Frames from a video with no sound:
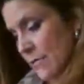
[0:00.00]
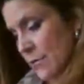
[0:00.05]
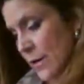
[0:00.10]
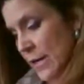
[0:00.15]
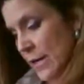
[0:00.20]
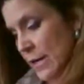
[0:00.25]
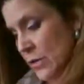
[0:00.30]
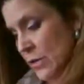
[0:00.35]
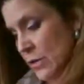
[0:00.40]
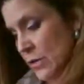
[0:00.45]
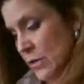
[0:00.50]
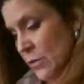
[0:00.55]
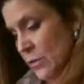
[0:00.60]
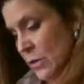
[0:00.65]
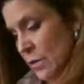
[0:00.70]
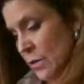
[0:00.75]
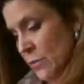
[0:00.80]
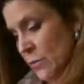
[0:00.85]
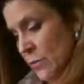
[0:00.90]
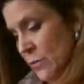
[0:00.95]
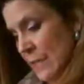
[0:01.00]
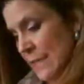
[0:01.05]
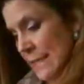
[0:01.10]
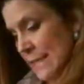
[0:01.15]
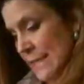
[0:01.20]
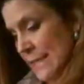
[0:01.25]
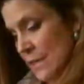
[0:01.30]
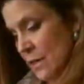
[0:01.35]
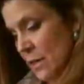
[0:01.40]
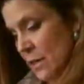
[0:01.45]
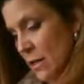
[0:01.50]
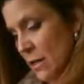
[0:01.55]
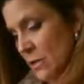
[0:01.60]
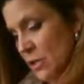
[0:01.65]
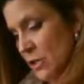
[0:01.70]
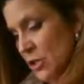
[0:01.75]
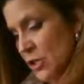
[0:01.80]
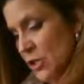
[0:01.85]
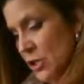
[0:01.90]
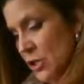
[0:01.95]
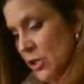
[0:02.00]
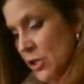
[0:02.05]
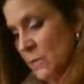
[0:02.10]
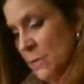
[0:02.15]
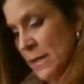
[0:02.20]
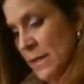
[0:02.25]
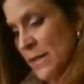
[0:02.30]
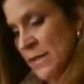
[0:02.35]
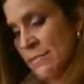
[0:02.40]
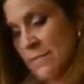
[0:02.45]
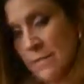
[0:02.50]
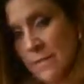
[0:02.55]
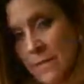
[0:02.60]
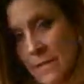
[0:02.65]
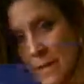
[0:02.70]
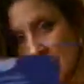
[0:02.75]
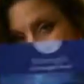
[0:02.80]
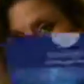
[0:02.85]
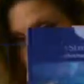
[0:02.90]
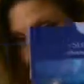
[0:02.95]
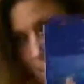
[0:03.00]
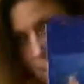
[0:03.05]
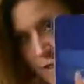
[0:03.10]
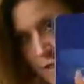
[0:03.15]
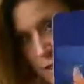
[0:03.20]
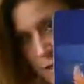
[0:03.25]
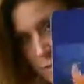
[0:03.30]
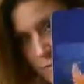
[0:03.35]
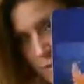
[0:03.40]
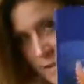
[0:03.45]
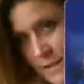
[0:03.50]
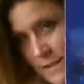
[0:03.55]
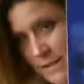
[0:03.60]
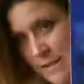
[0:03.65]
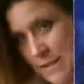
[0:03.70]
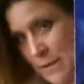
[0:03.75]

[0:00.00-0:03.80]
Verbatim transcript: great inner strength, release hard judgments, and have forgiveness and